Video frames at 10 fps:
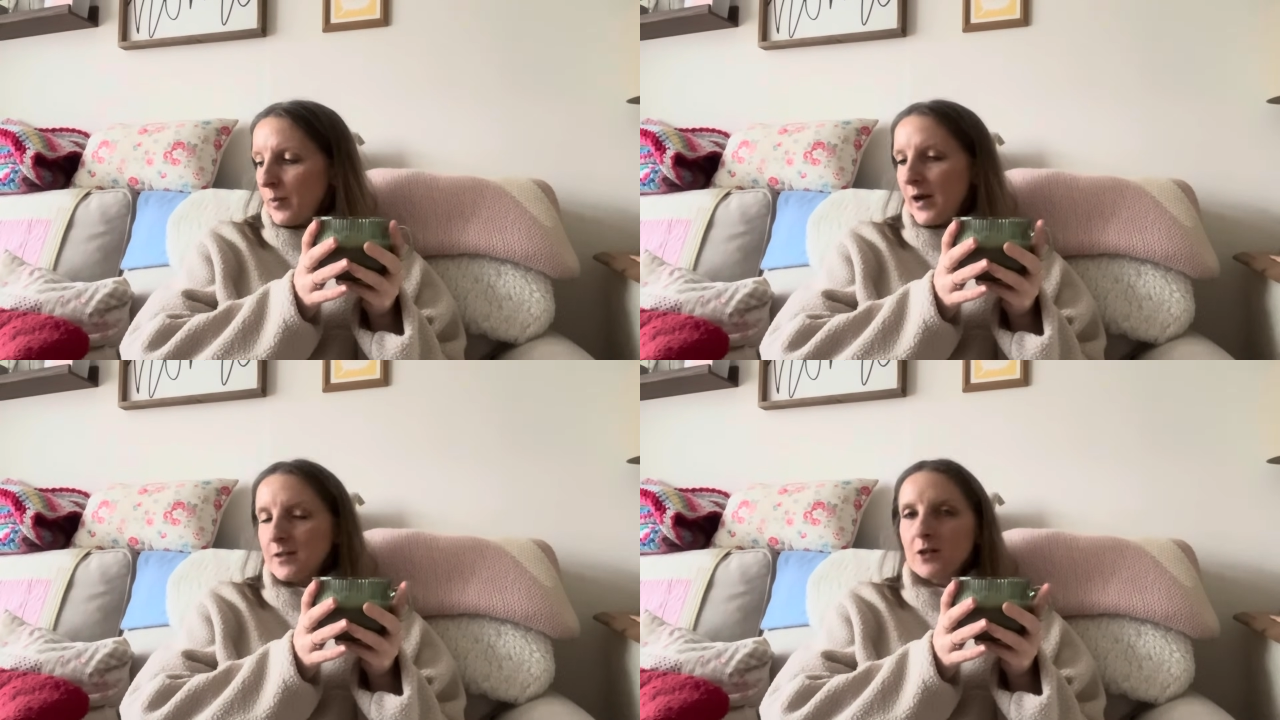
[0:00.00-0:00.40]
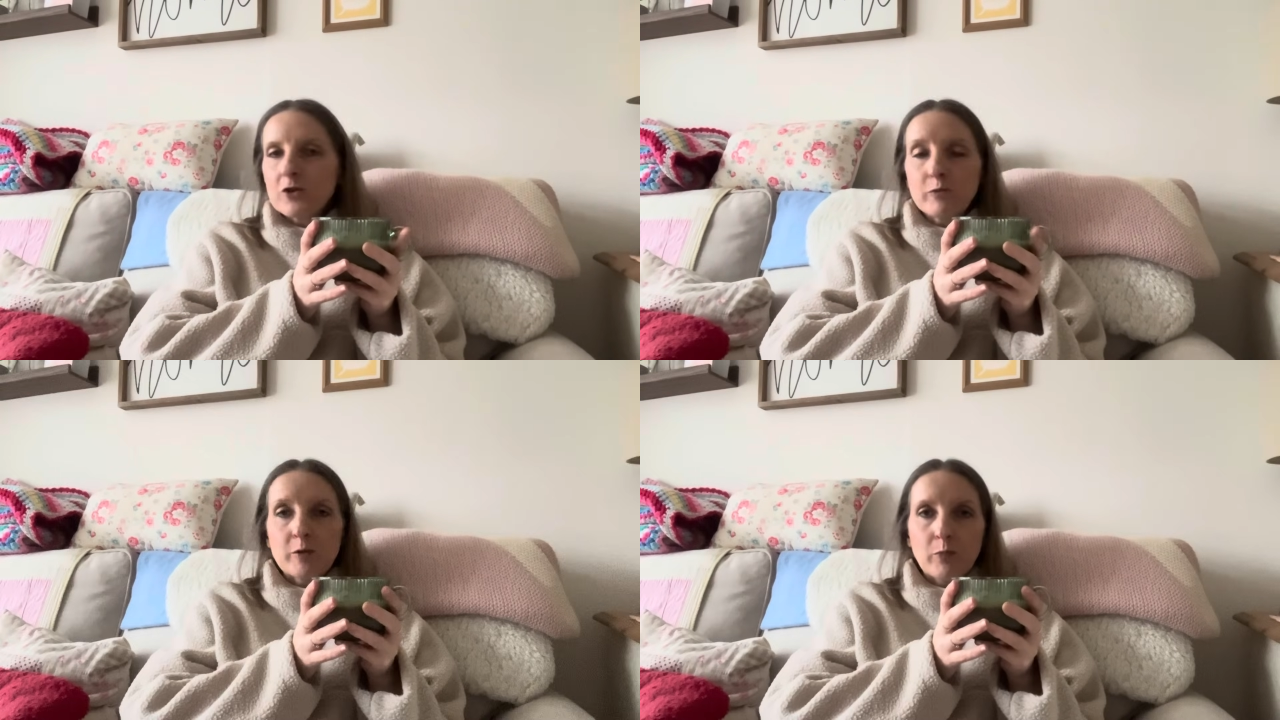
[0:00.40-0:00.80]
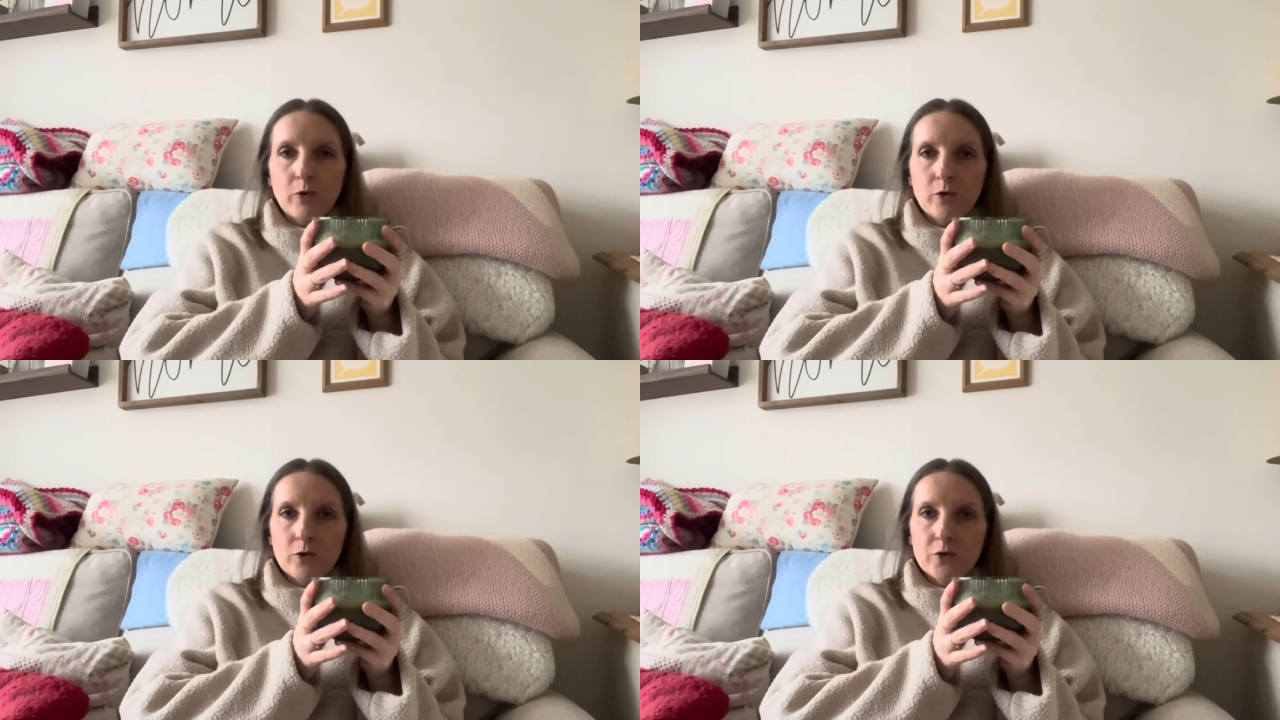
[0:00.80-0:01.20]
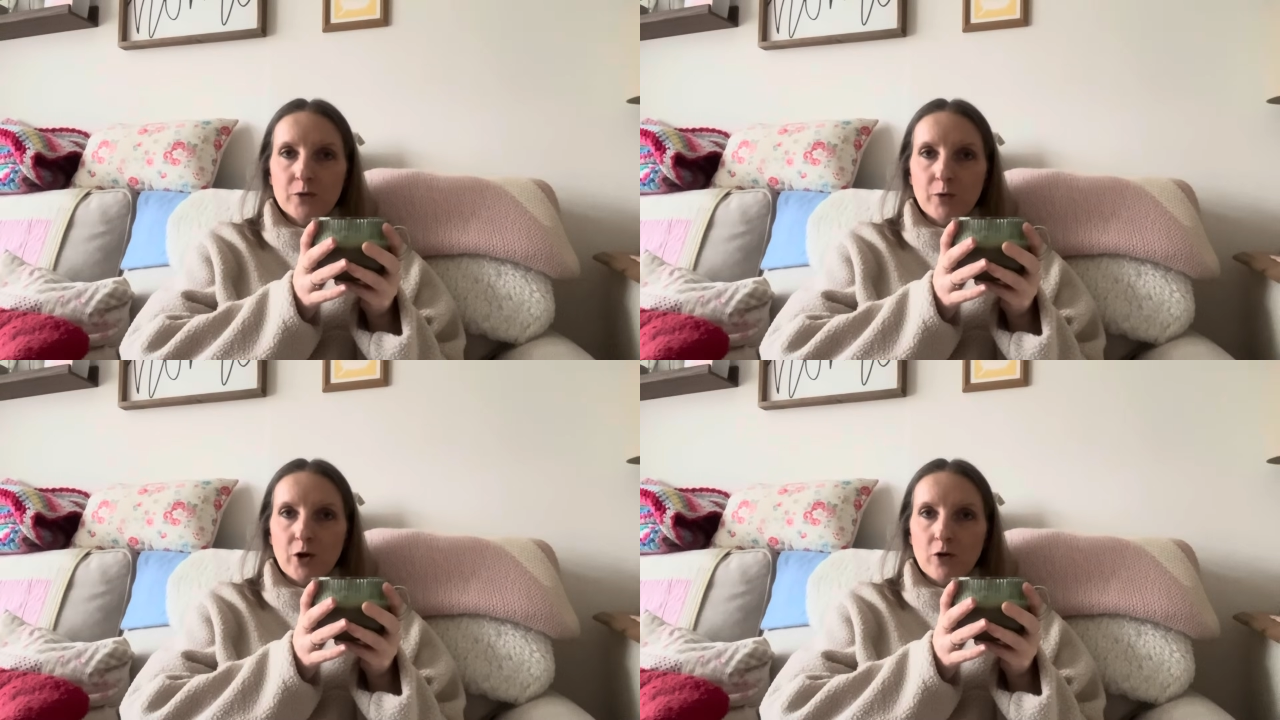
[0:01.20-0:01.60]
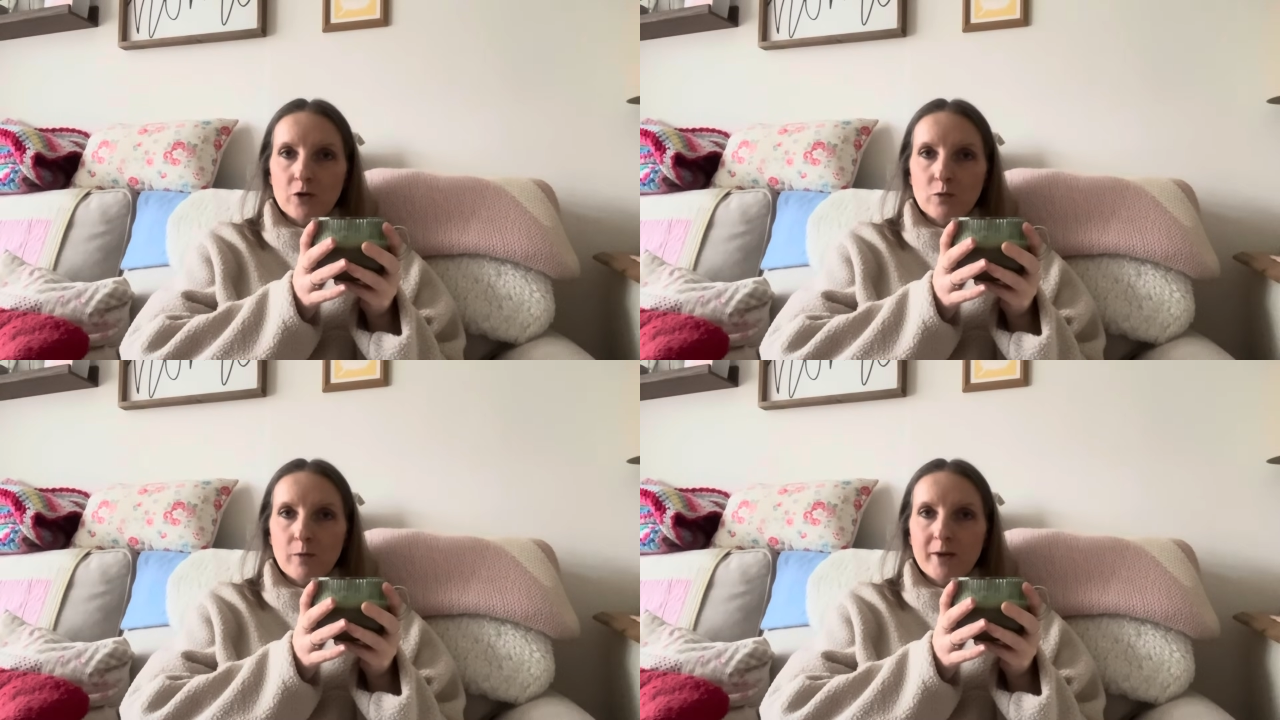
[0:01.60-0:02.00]
past Christmas books
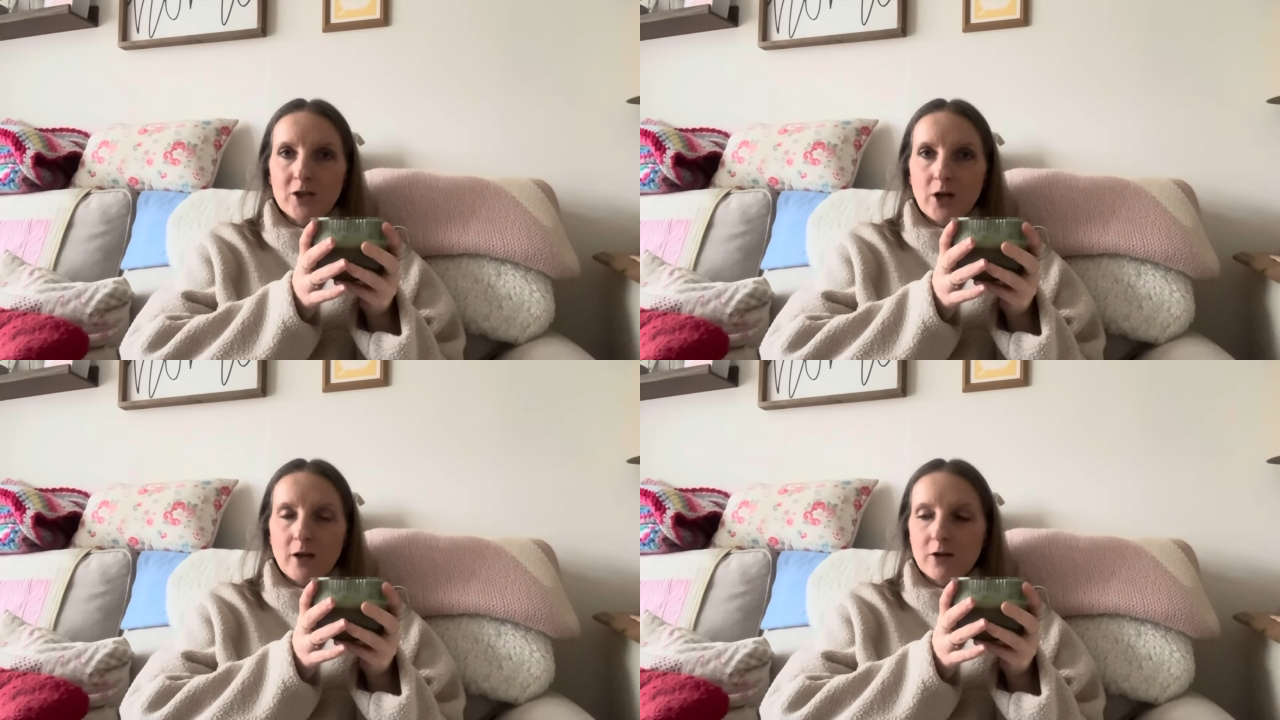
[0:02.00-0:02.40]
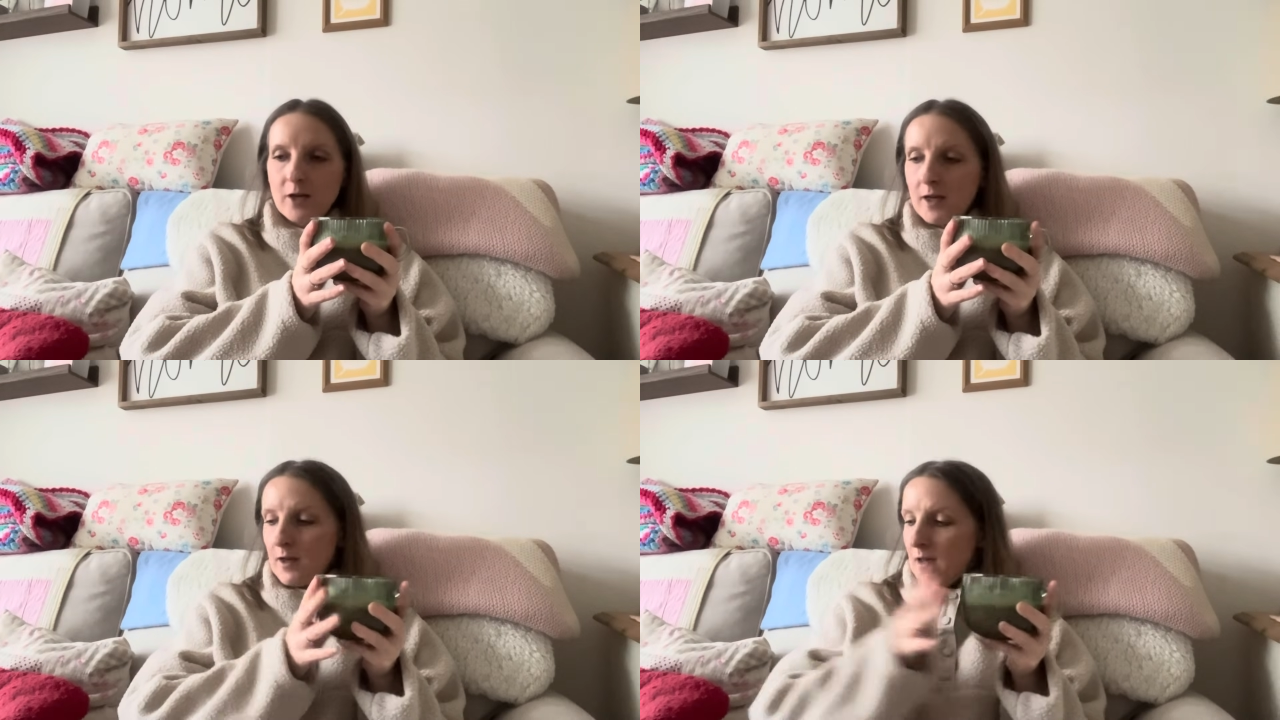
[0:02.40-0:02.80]
because we're mid-January,